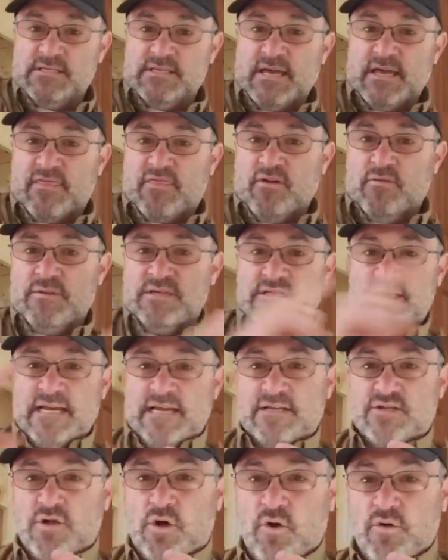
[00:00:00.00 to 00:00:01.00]
that
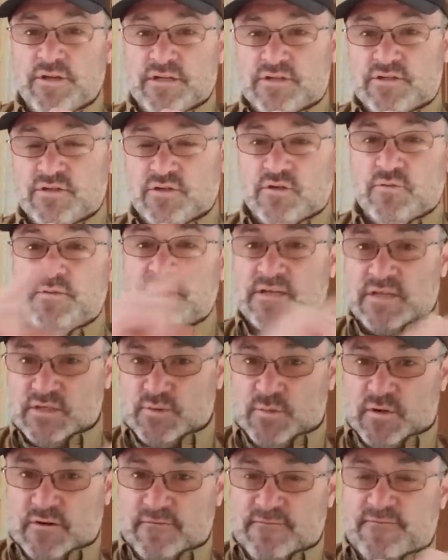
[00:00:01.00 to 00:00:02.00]
thermostat told it to, because
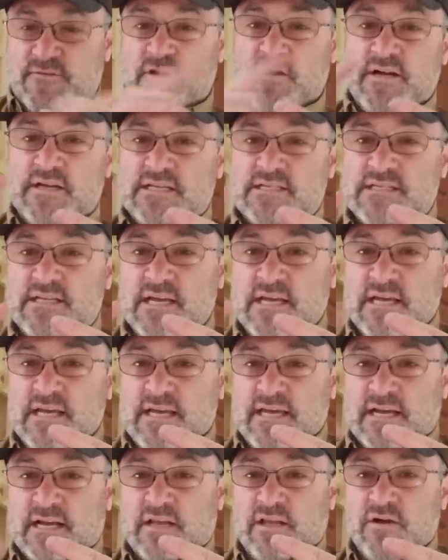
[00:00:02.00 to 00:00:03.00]
we're on furnace,
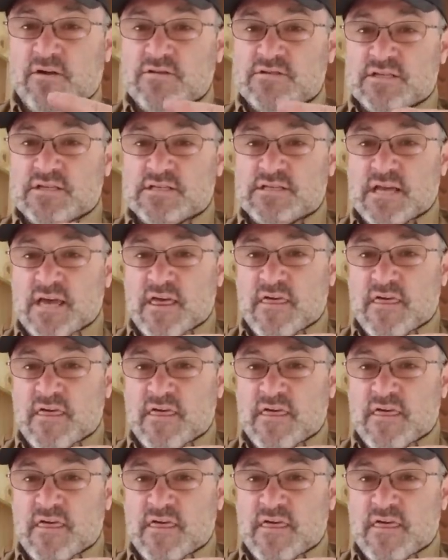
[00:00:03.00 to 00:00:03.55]
it closes.